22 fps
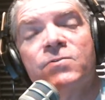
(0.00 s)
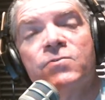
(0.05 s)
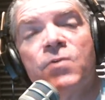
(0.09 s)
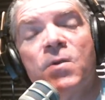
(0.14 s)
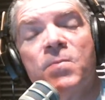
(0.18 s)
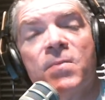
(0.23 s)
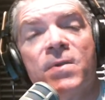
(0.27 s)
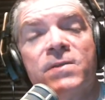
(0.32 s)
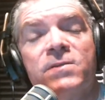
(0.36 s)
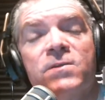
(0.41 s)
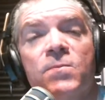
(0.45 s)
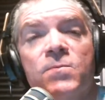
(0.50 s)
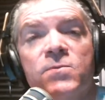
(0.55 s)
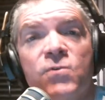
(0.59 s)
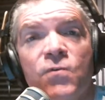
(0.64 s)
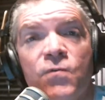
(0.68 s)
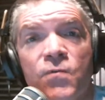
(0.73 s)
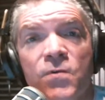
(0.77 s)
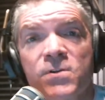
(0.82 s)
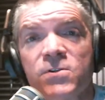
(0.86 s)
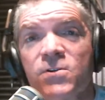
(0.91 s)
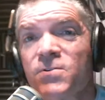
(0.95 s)
Joint Base Summit
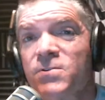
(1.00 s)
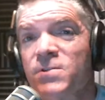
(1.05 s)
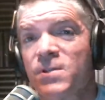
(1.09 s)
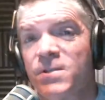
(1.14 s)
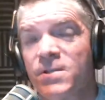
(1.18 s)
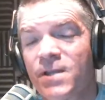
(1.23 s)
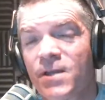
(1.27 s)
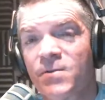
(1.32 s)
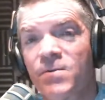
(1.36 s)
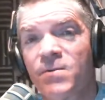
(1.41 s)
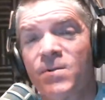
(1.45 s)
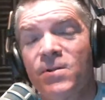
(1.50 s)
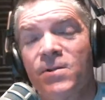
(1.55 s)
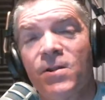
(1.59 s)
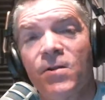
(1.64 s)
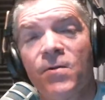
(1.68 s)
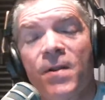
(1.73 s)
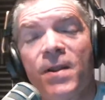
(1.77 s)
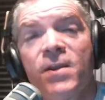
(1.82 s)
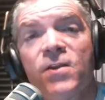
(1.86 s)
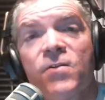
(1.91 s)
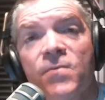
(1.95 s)
of Richardson down
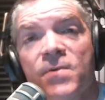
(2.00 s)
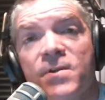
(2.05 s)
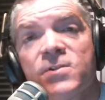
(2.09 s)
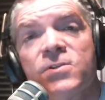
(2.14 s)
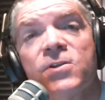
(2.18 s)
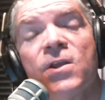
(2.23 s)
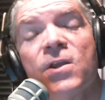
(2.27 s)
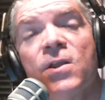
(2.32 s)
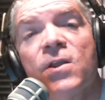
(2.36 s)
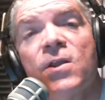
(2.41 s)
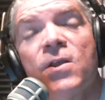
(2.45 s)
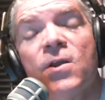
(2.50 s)
near Anchorage,